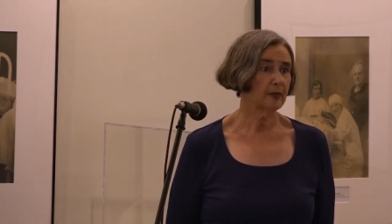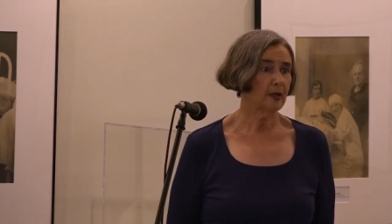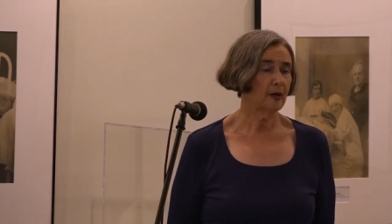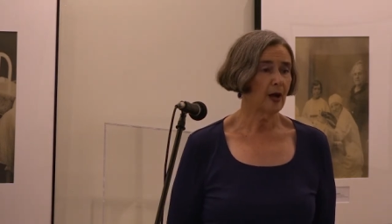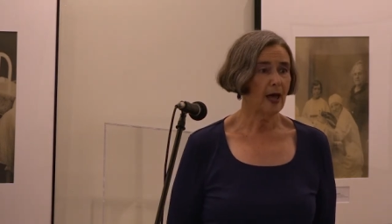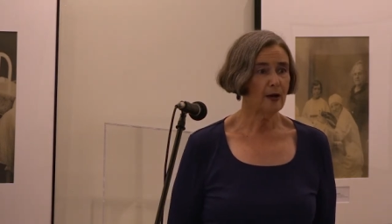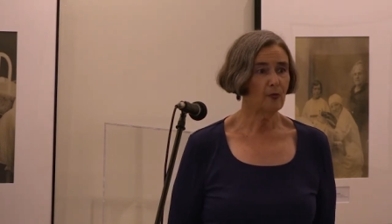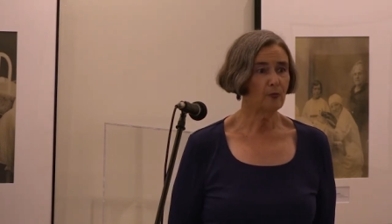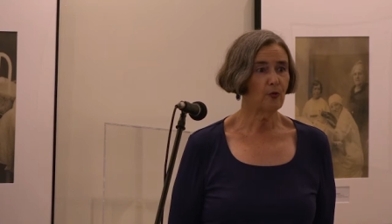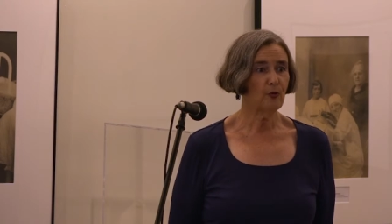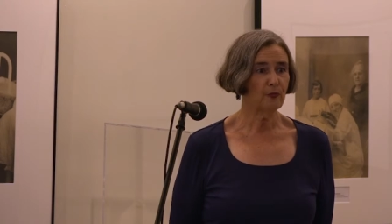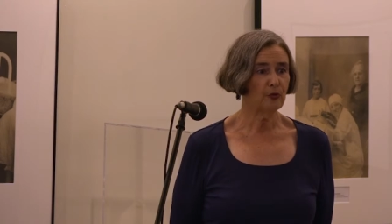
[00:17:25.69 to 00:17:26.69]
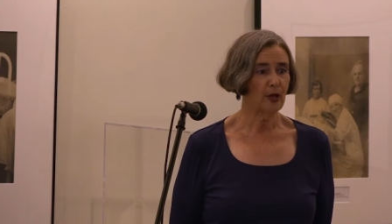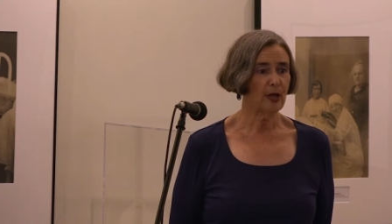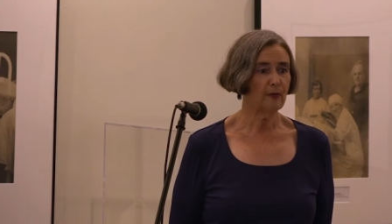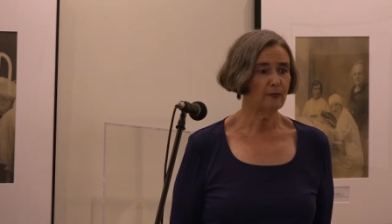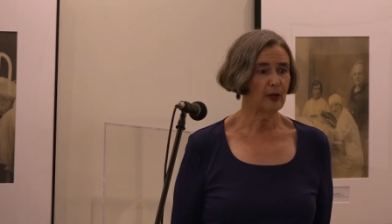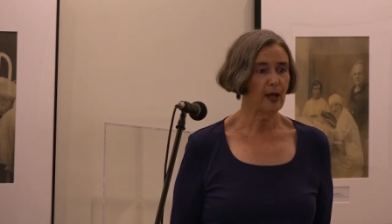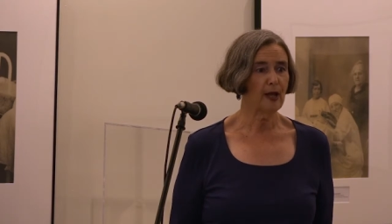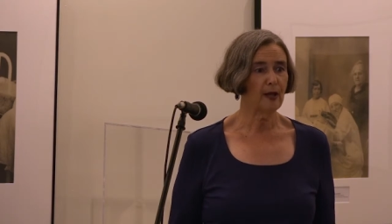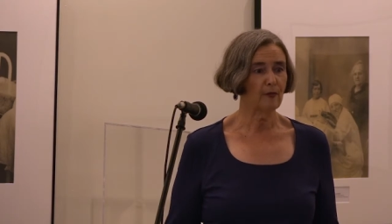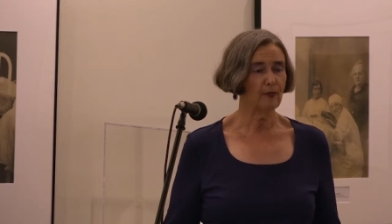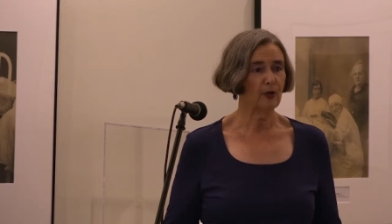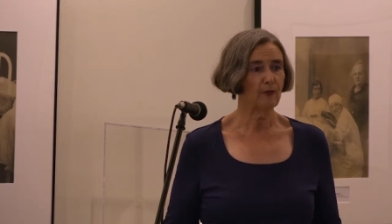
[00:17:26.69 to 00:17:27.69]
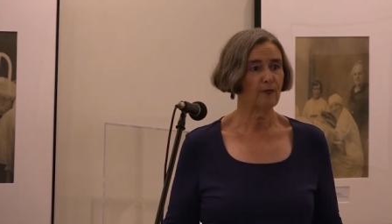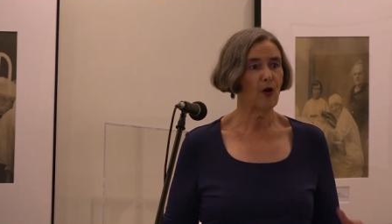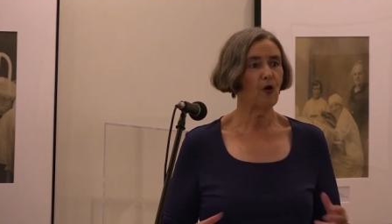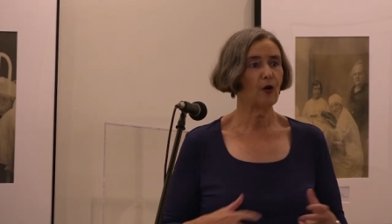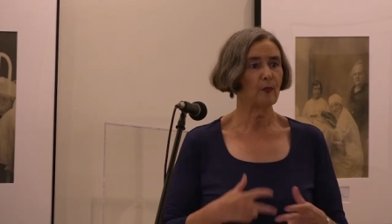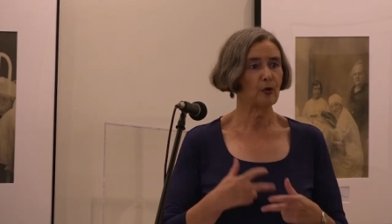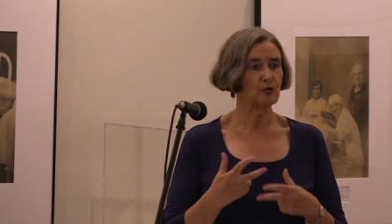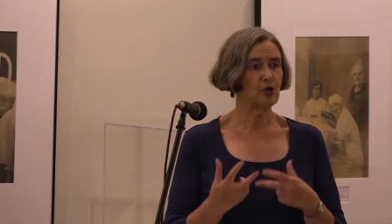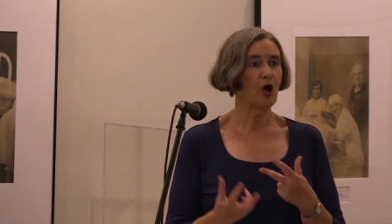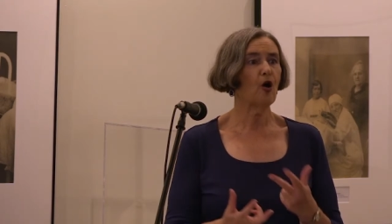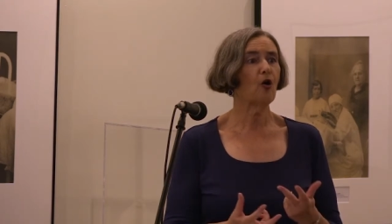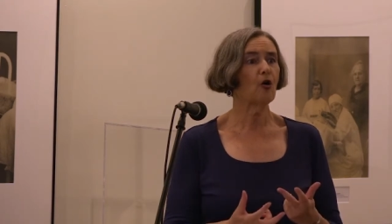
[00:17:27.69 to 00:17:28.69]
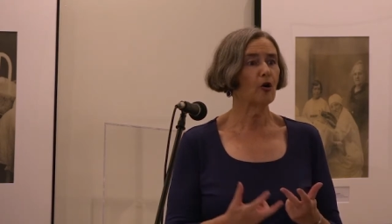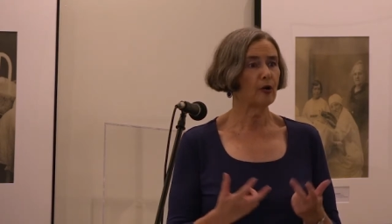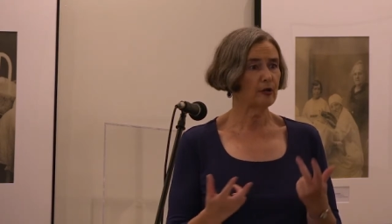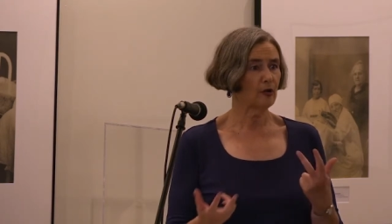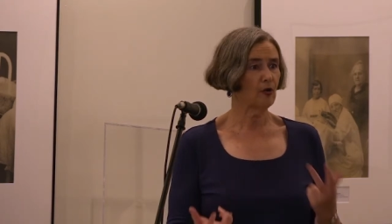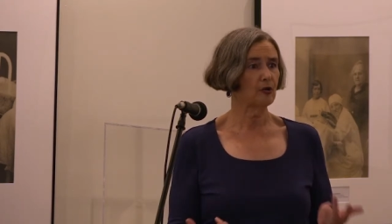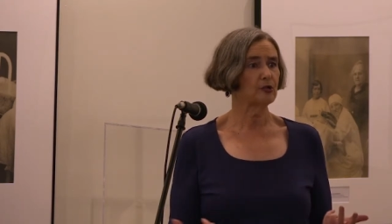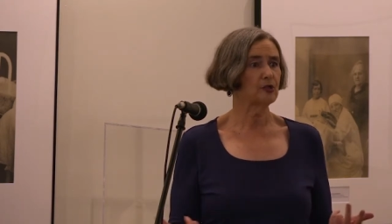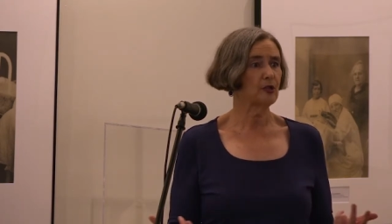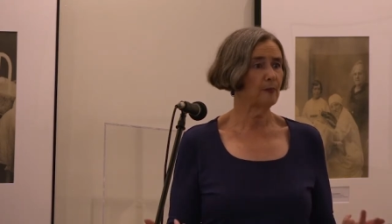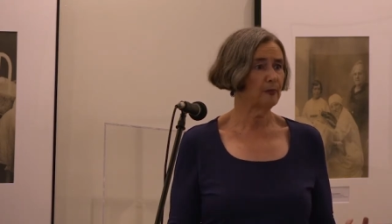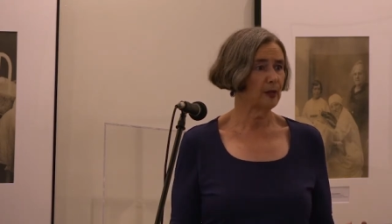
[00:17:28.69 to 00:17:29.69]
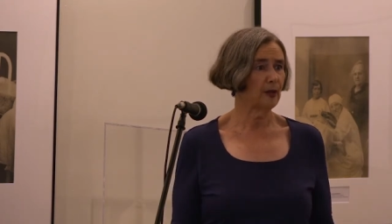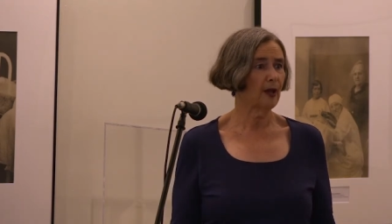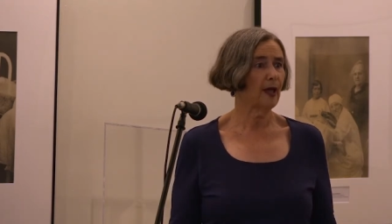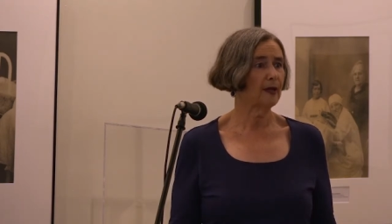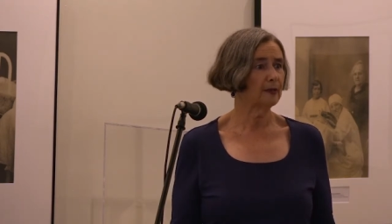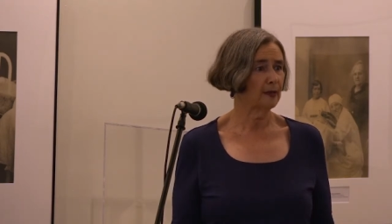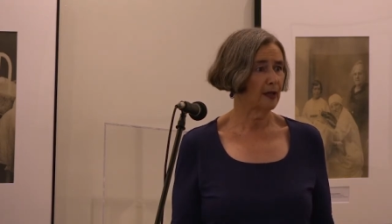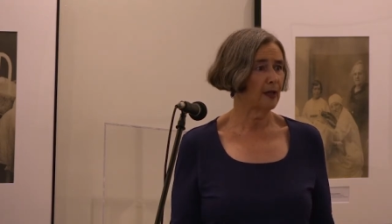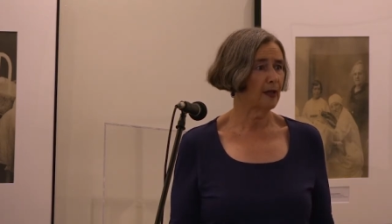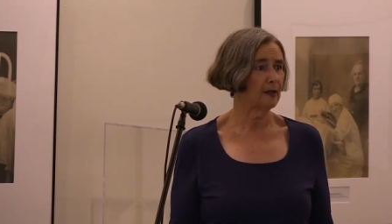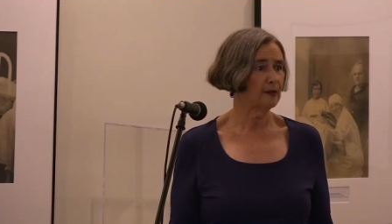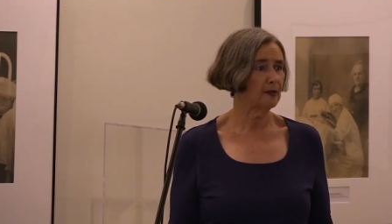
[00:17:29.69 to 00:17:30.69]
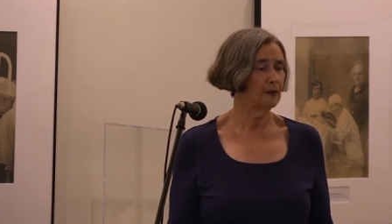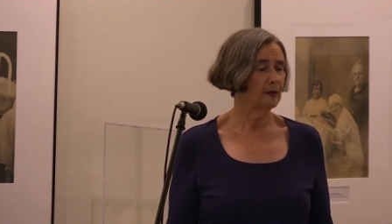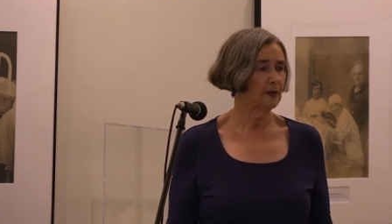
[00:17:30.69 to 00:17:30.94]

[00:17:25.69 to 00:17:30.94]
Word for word: You know, I don't know if you have to have a farmer's heart or something like that